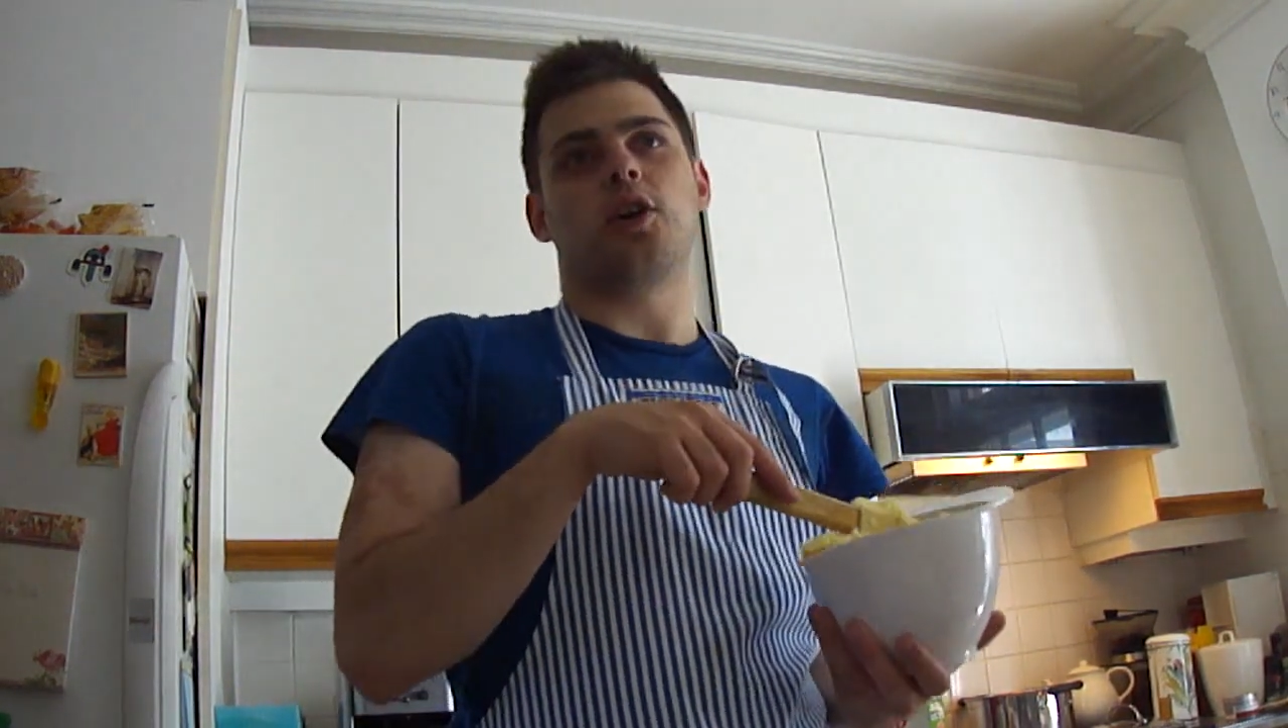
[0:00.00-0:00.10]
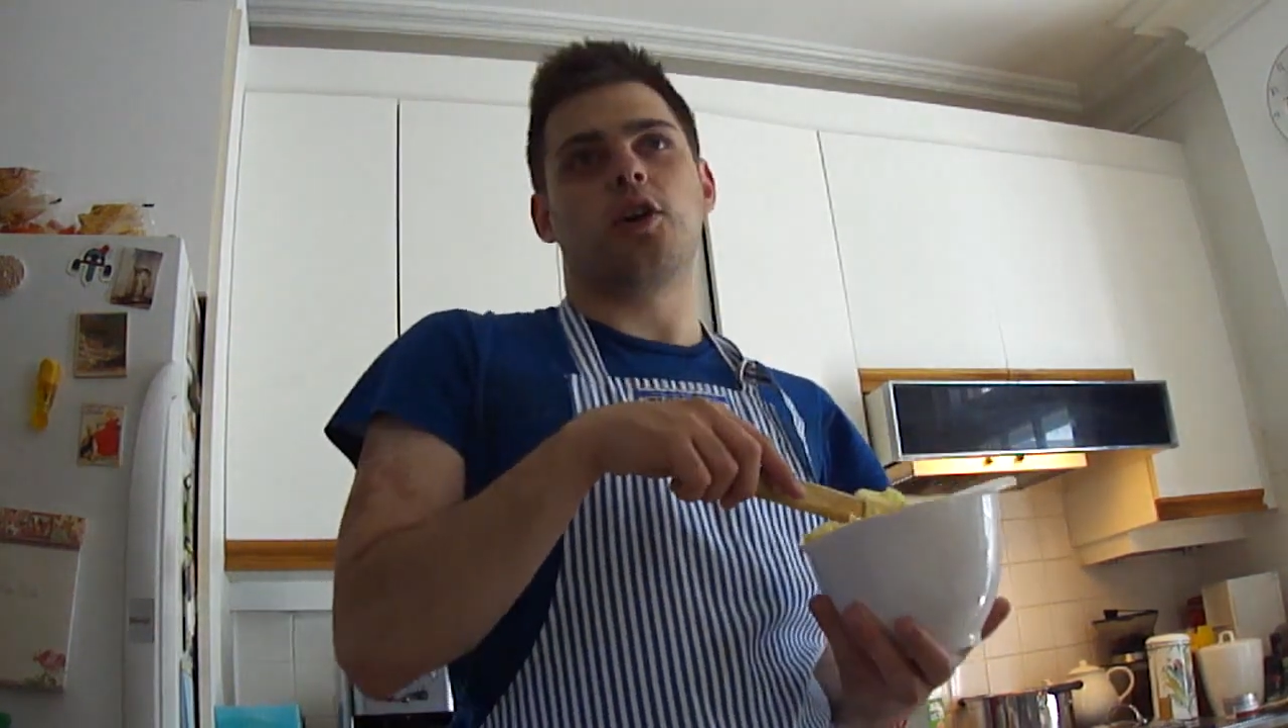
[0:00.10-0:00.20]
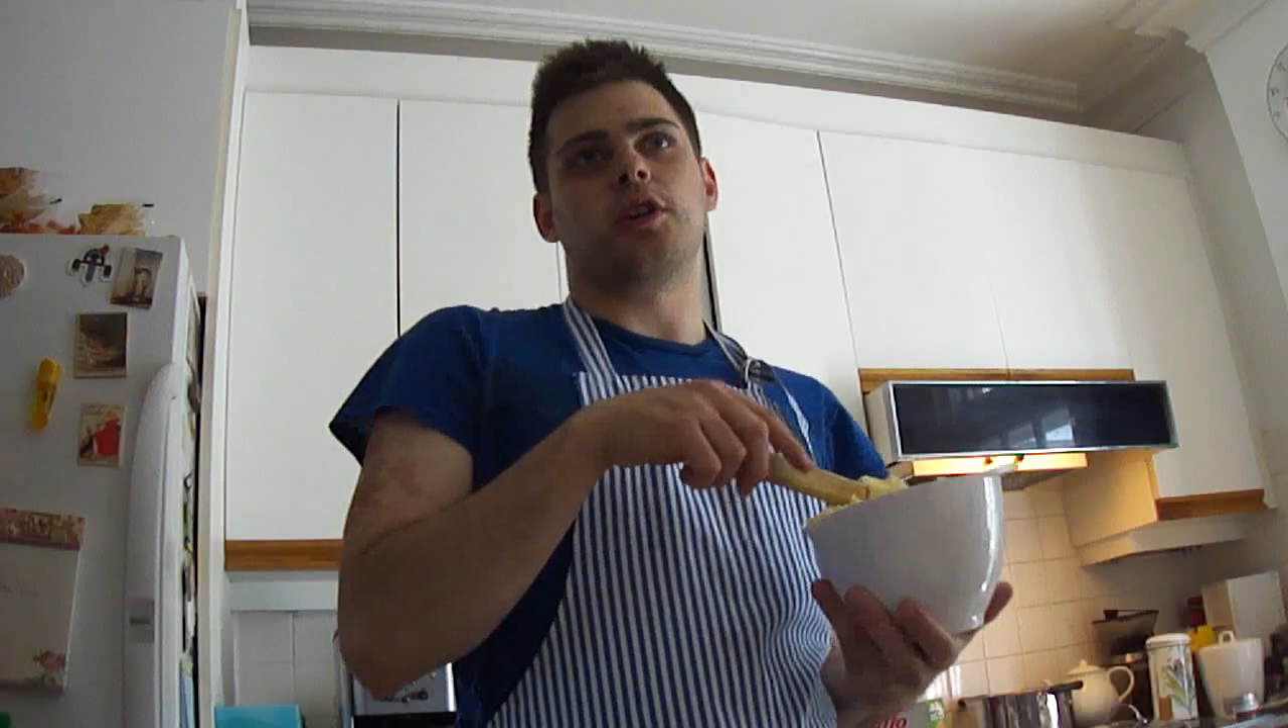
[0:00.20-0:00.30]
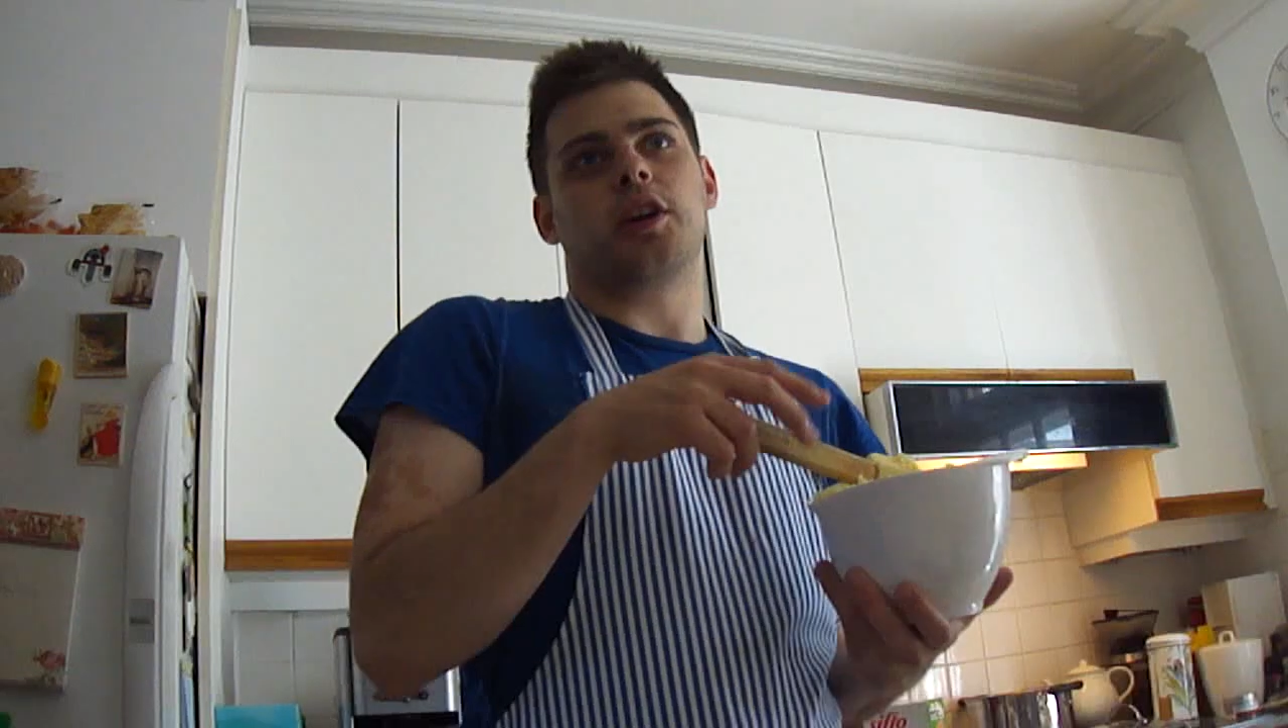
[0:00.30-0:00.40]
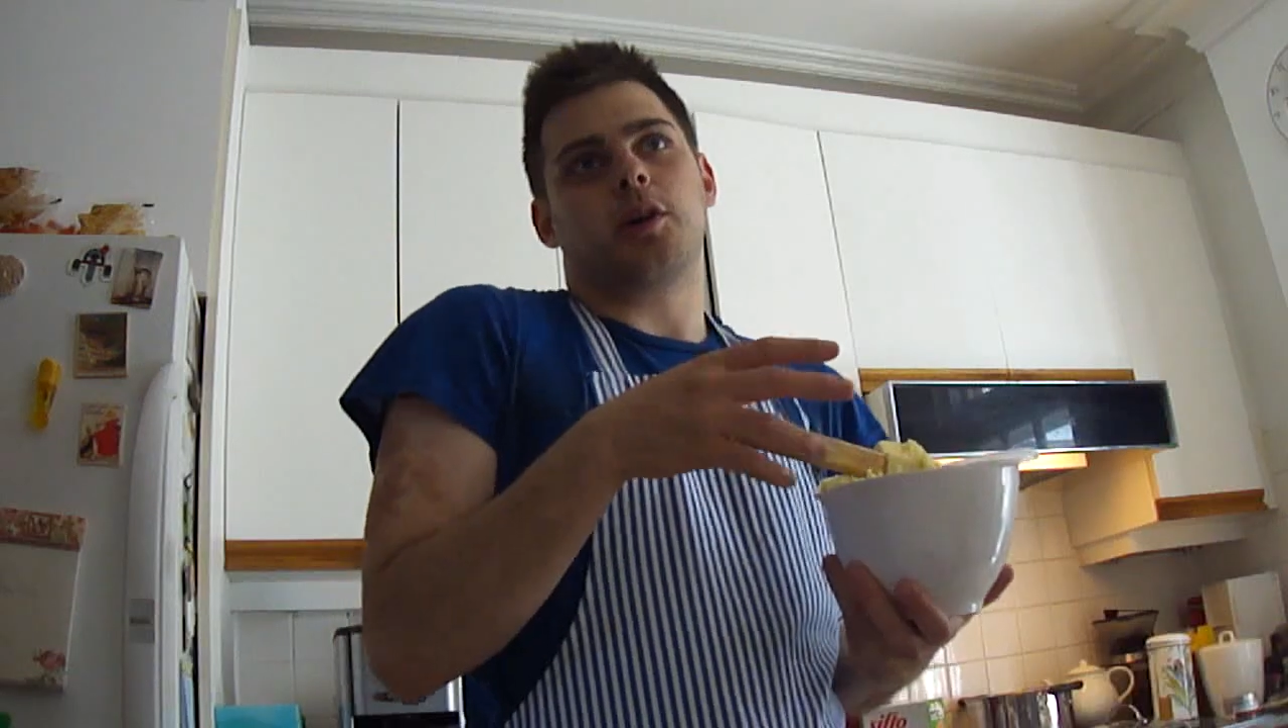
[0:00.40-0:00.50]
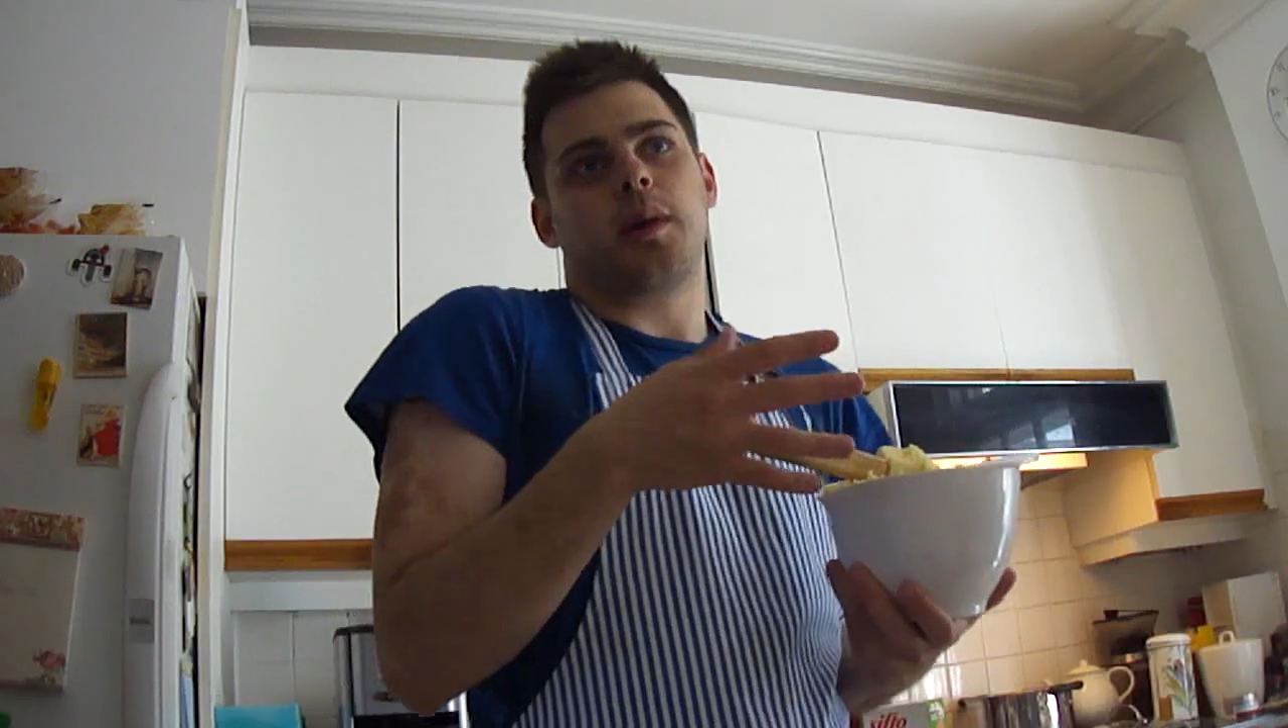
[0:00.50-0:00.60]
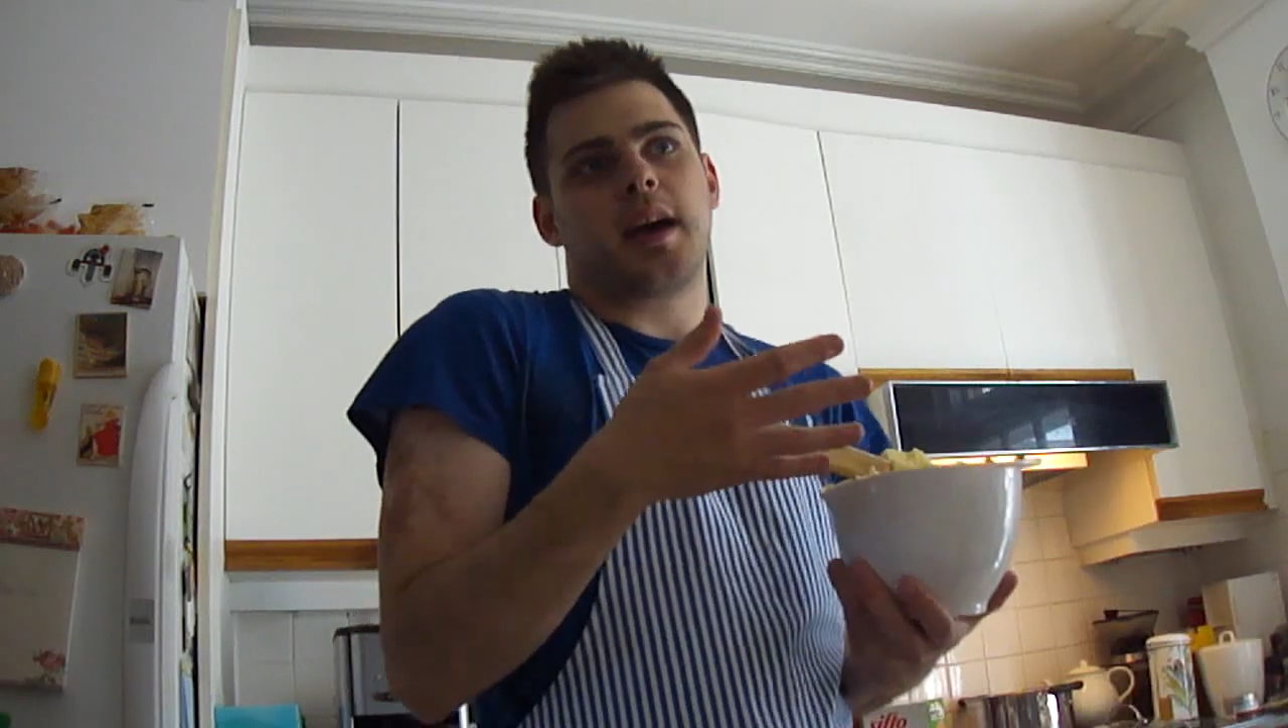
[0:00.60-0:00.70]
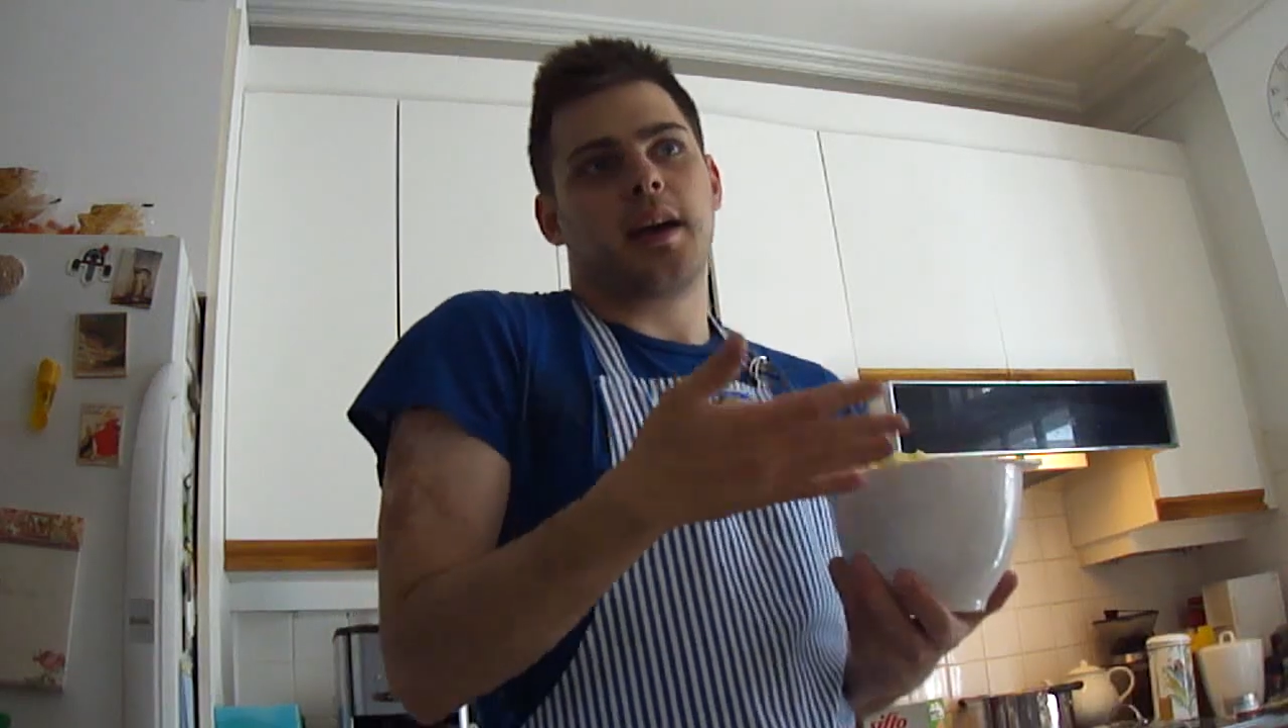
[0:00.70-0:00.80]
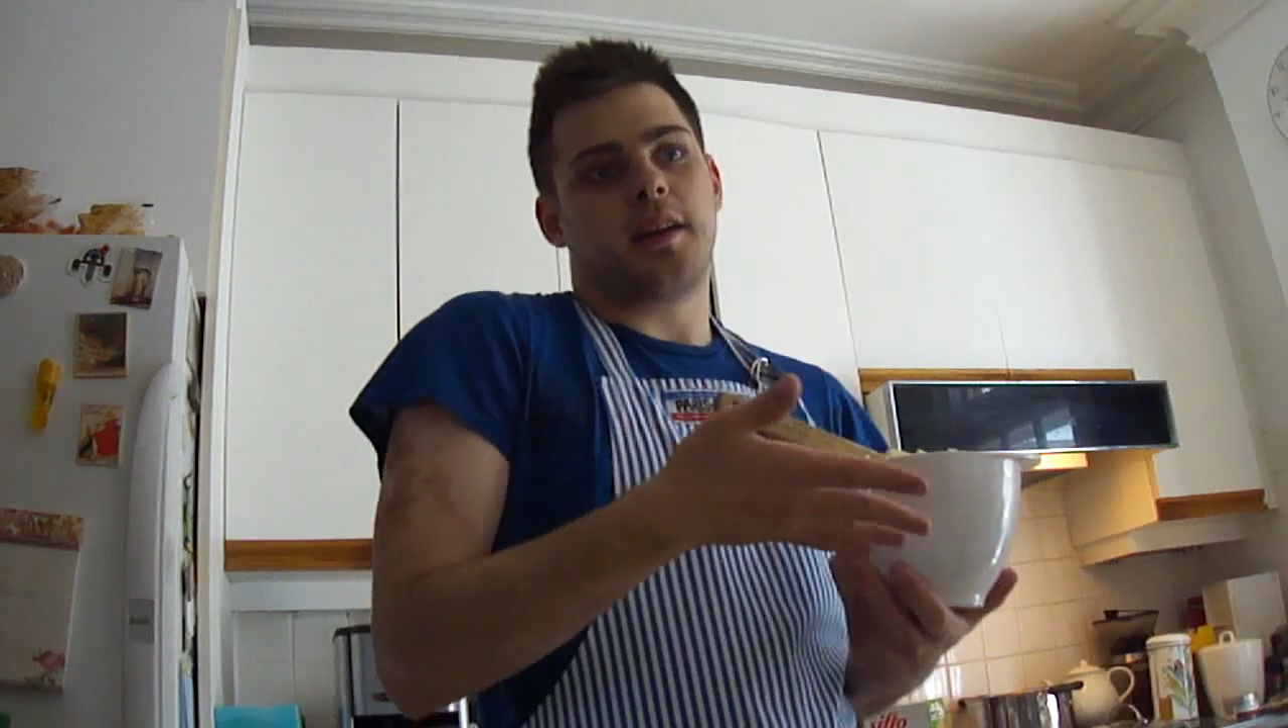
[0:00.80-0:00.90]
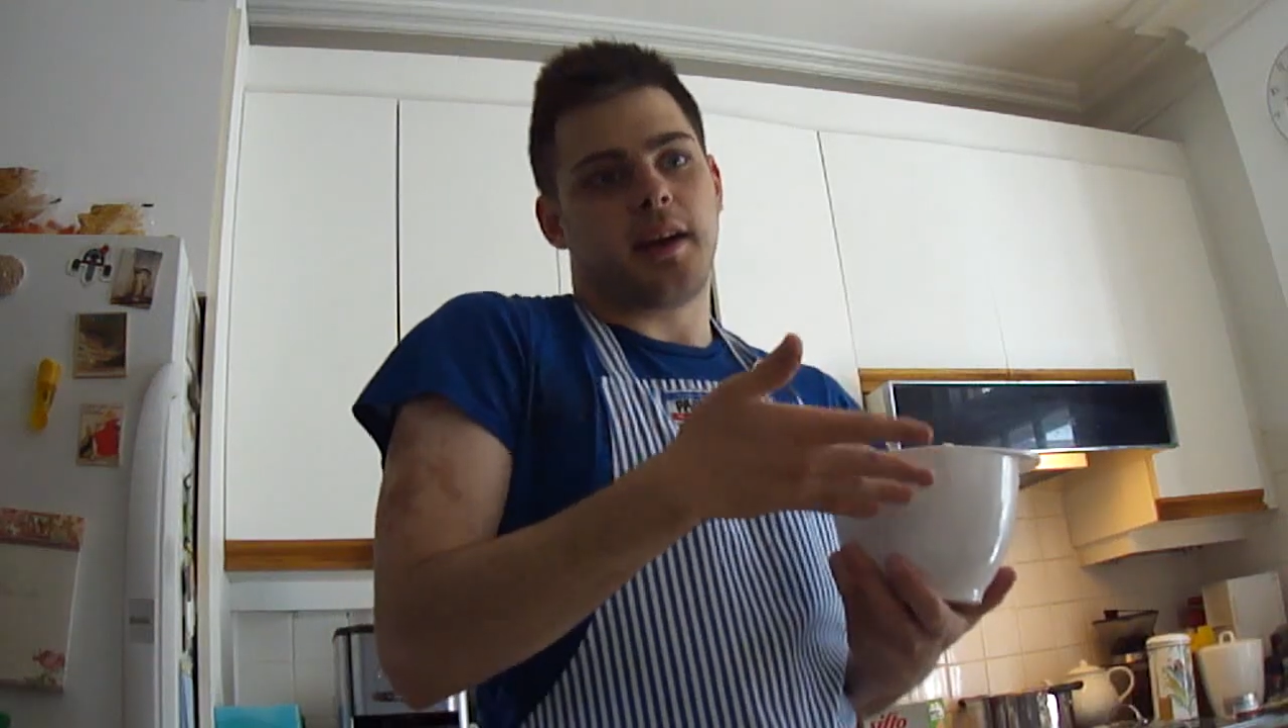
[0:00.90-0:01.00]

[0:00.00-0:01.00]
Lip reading: garlic, go ahead.